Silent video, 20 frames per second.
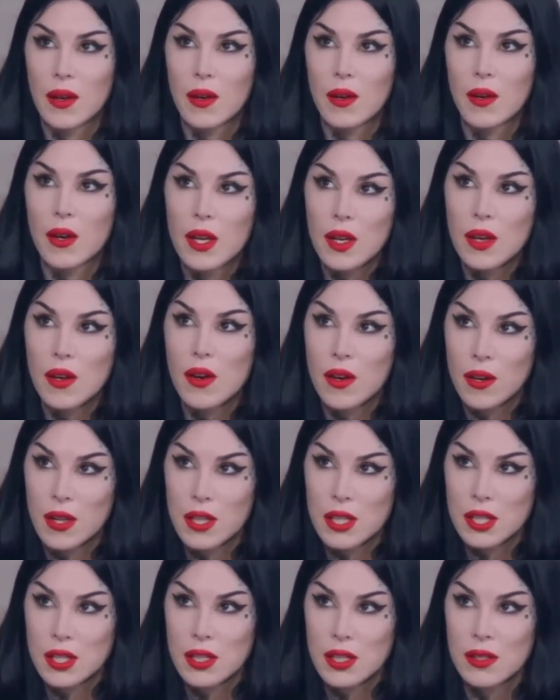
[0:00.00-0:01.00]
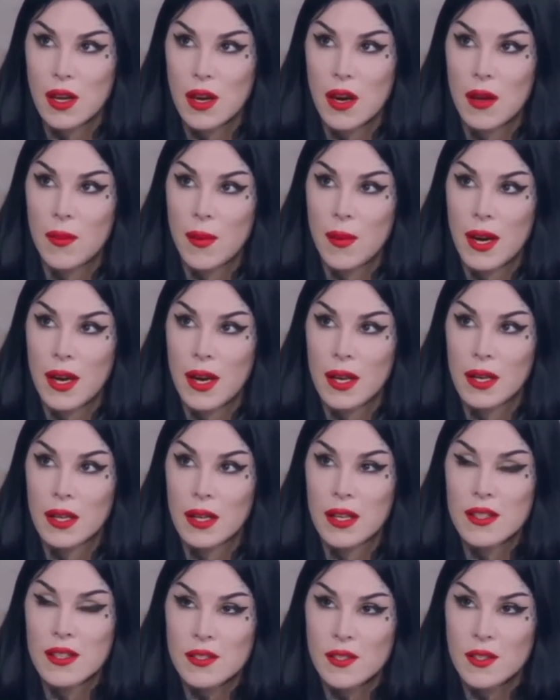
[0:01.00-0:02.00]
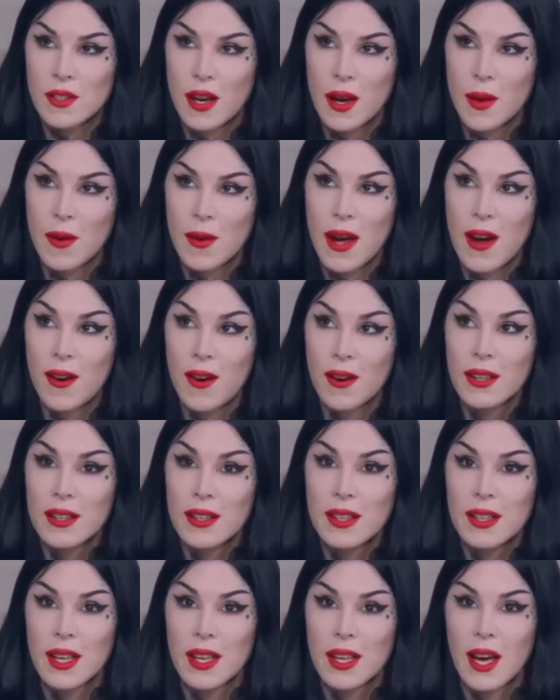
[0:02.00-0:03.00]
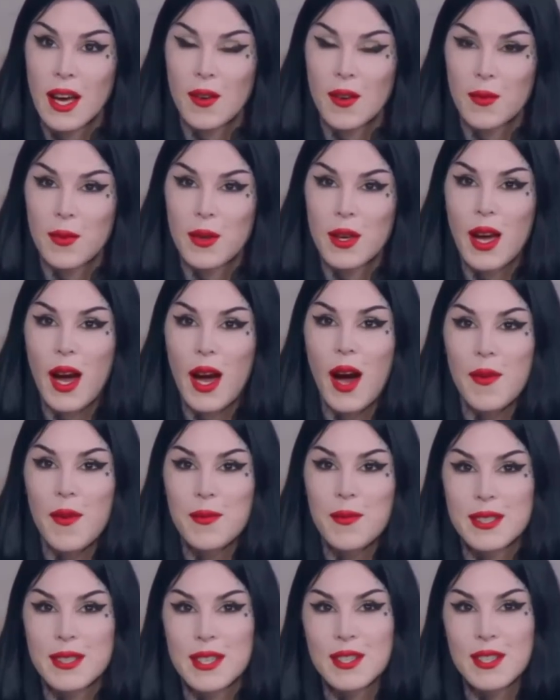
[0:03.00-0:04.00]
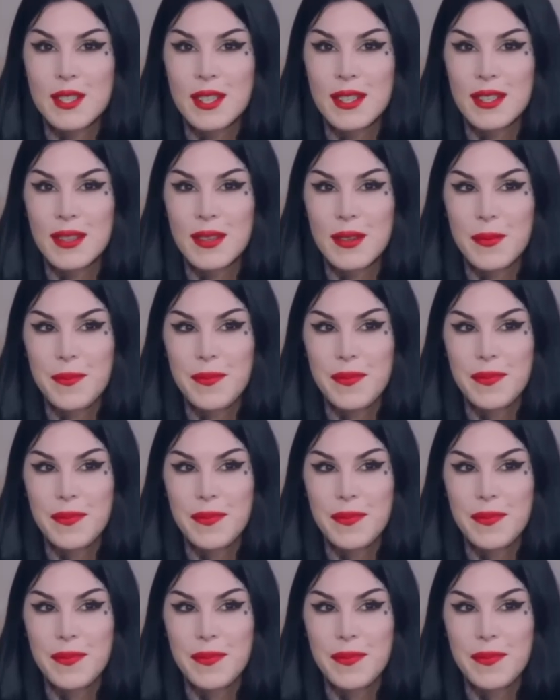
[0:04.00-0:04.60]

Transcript: critical Christians on my Instagram now have become such a,